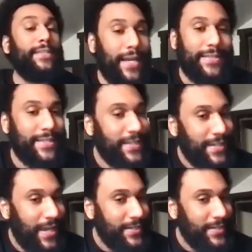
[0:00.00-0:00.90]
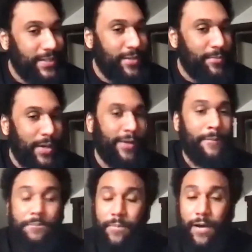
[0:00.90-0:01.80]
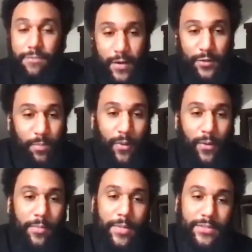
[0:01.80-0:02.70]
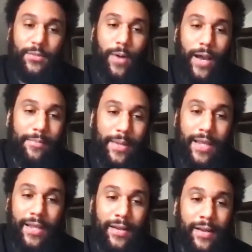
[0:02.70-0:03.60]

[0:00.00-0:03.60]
1919, monk, my first poem as a white man.